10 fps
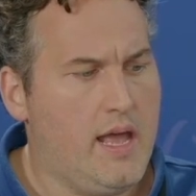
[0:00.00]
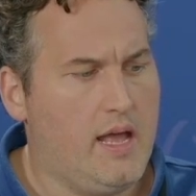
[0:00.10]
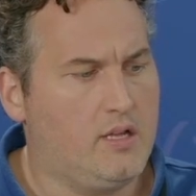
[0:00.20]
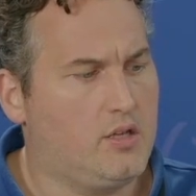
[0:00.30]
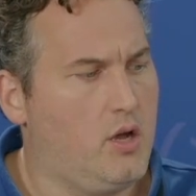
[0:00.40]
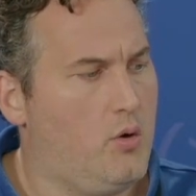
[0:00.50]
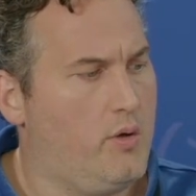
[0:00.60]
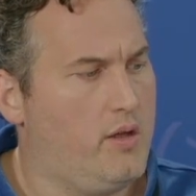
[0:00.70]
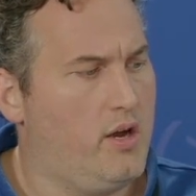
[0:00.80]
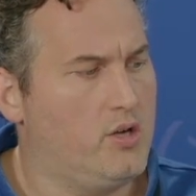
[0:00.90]
And so
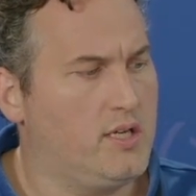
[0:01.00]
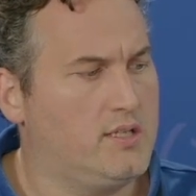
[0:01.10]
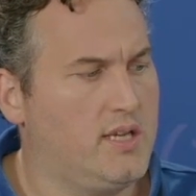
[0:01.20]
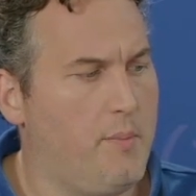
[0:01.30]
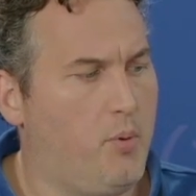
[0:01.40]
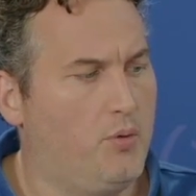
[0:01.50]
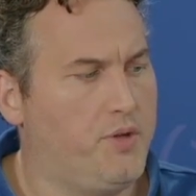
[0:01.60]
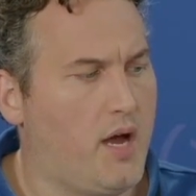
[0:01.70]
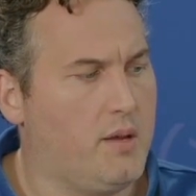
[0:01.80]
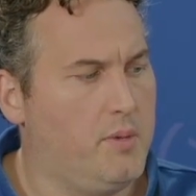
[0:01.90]
here's example
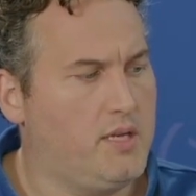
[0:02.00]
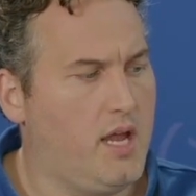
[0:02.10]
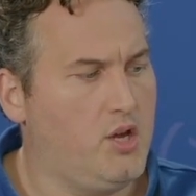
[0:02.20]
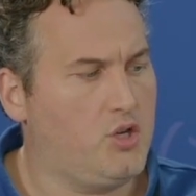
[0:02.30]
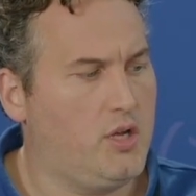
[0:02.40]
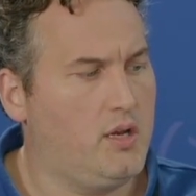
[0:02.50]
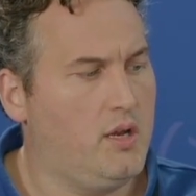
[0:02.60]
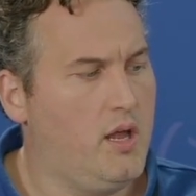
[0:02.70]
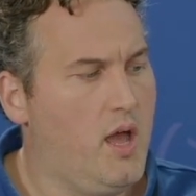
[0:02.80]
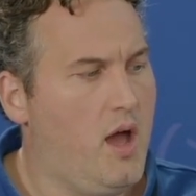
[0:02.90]
documentation
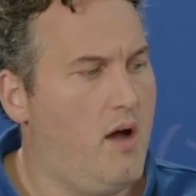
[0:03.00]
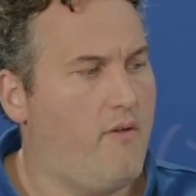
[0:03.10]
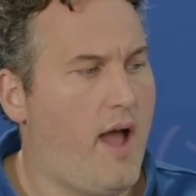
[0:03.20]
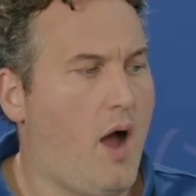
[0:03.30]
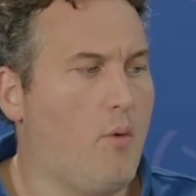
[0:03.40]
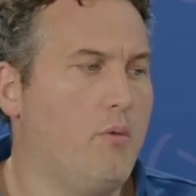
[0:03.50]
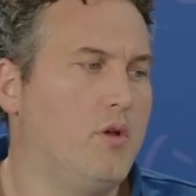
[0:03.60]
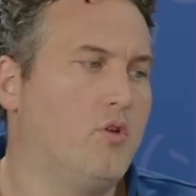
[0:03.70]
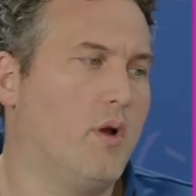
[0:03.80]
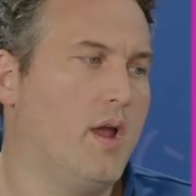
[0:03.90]
of how we
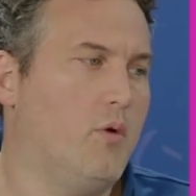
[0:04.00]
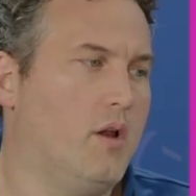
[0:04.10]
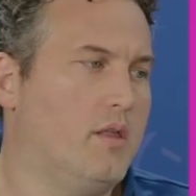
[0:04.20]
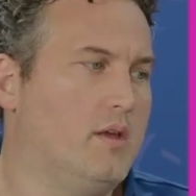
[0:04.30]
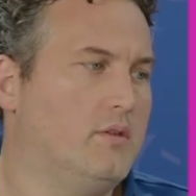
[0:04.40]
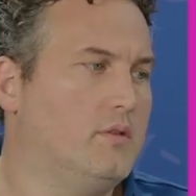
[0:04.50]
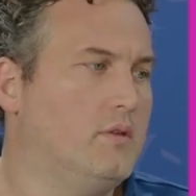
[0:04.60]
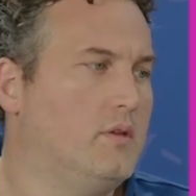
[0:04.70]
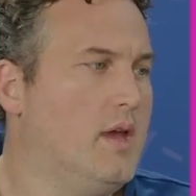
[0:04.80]
would create one of these.